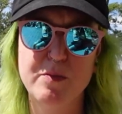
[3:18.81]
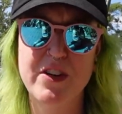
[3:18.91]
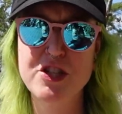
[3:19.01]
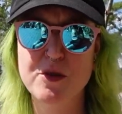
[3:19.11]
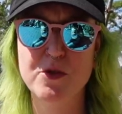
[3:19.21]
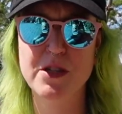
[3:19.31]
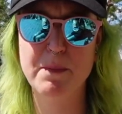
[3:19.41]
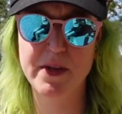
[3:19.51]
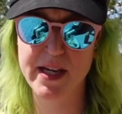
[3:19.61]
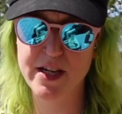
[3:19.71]
vegetable
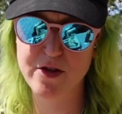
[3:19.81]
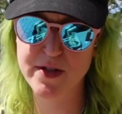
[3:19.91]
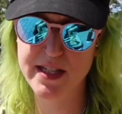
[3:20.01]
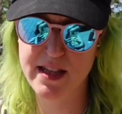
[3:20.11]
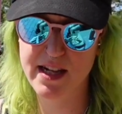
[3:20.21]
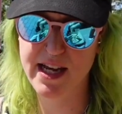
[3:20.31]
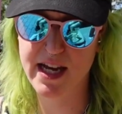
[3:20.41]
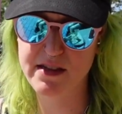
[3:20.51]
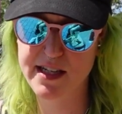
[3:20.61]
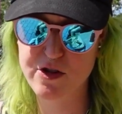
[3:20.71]
dumpling. I know it said that it
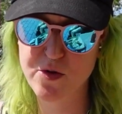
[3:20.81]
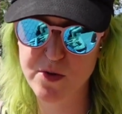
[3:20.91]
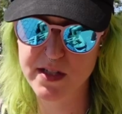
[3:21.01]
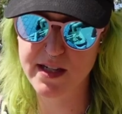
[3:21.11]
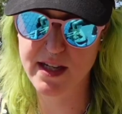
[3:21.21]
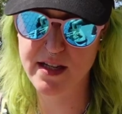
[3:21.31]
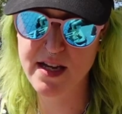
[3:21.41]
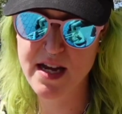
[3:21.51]
had like noodles in it,